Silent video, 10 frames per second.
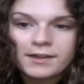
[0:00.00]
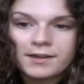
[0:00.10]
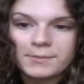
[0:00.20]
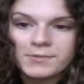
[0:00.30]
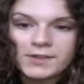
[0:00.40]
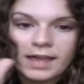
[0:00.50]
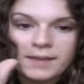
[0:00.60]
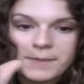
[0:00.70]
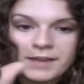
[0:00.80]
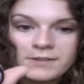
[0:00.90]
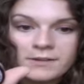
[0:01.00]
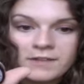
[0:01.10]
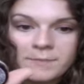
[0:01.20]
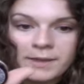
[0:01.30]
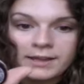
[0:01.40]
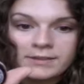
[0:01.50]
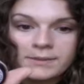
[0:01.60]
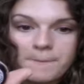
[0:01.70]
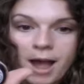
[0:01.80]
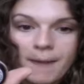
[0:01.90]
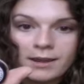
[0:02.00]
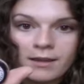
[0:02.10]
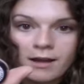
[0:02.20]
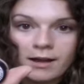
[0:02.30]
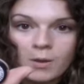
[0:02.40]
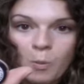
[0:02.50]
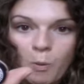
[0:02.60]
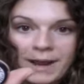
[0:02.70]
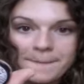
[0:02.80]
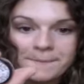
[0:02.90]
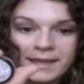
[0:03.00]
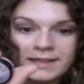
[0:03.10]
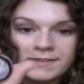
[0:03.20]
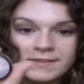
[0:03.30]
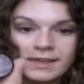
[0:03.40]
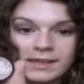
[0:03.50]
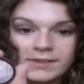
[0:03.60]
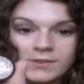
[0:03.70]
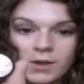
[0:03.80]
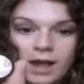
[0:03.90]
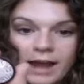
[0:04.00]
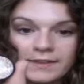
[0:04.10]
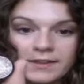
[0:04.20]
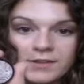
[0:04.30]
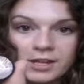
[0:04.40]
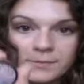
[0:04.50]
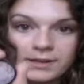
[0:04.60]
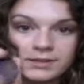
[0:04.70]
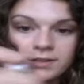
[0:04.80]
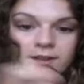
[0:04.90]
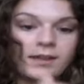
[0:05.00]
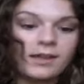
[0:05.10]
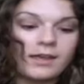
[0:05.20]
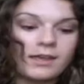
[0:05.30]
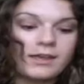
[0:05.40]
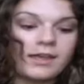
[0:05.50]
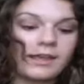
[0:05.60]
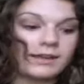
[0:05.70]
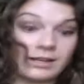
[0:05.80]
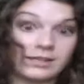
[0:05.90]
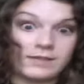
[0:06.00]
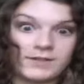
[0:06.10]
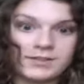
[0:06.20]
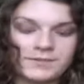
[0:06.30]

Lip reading: So yeah, Mad Style Cosmetics Pop and Lock White Base is highly recommended, and I love it.